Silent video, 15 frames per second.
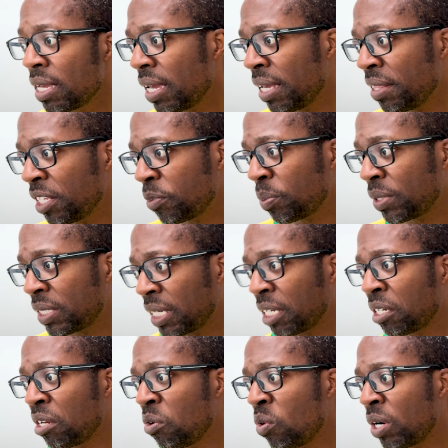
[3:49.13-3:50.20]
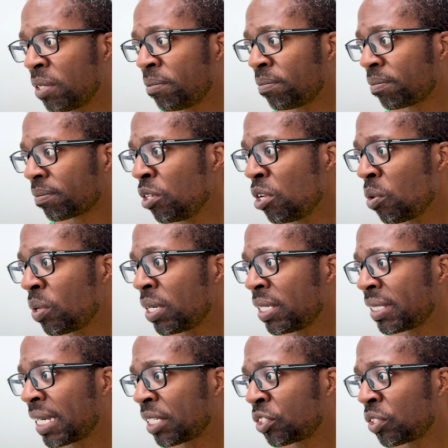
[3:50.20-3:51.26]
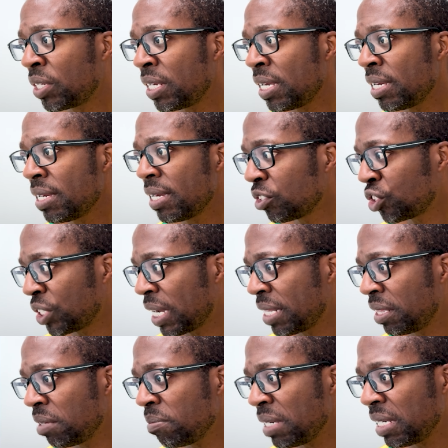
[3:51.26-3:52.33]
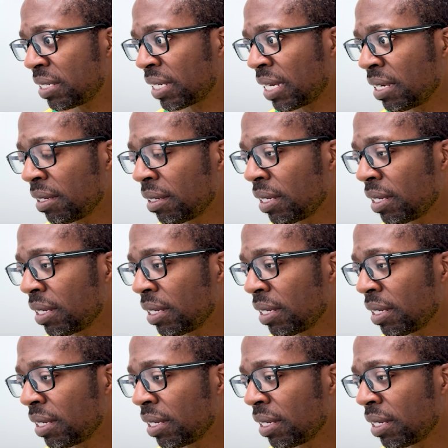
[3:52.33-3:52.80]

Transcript: In this particular one, no one has actually shared the meeting,